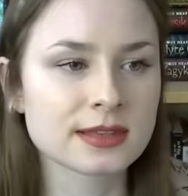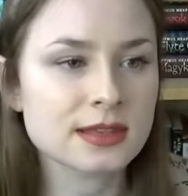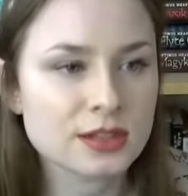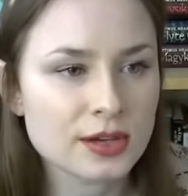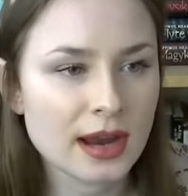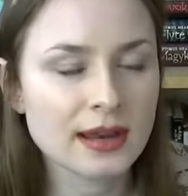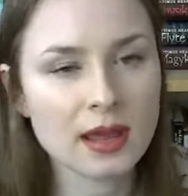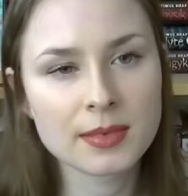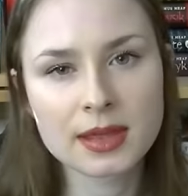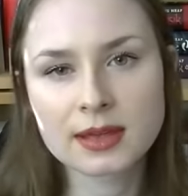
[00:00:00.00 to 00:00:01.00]
The sister
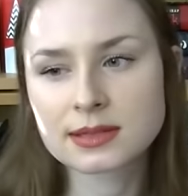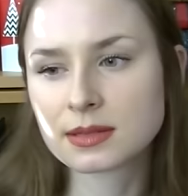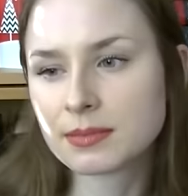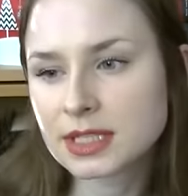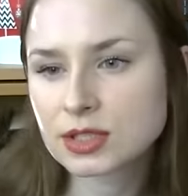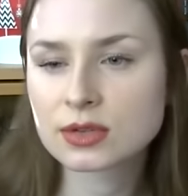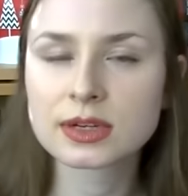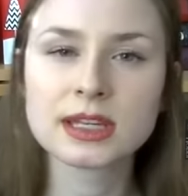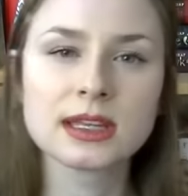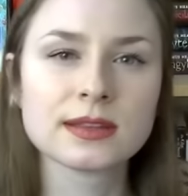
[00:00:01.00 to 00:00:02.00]
dynamics, the
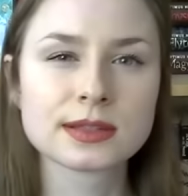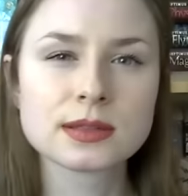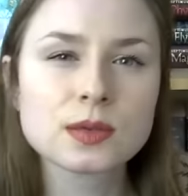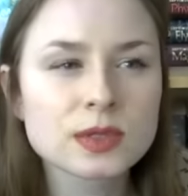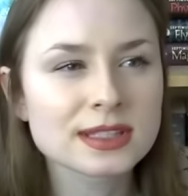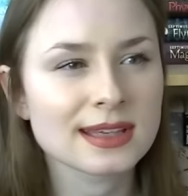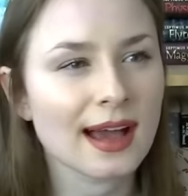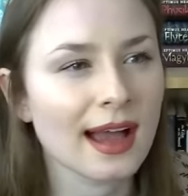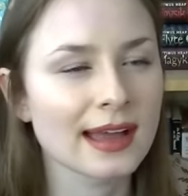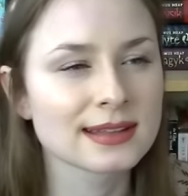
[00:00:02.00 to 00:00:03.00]
mystery, the
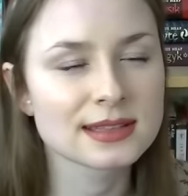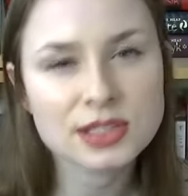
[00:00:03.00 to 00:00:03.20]
suicides,